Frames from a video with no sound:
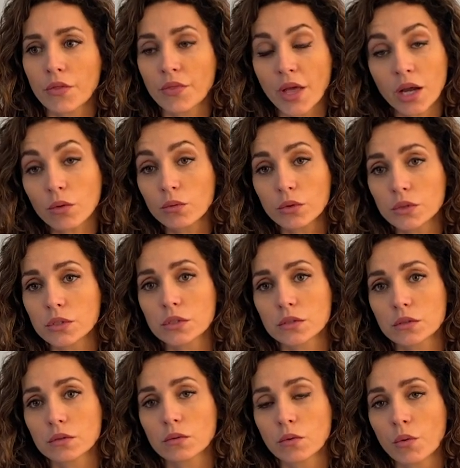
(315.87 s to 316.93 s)
That
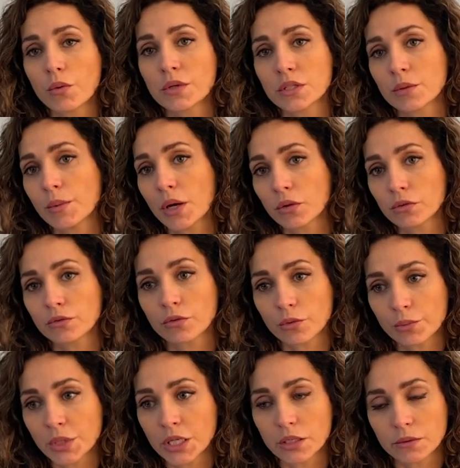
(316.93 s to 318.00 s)
was what was about
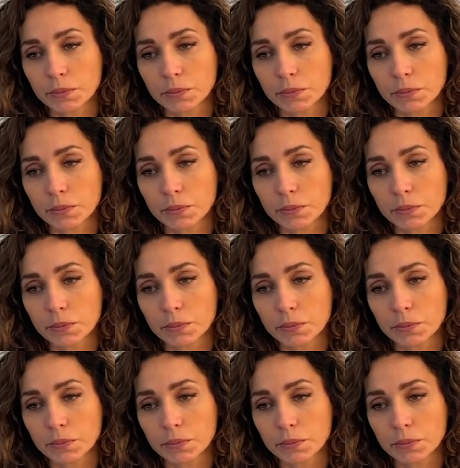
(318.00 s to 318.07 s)
for me.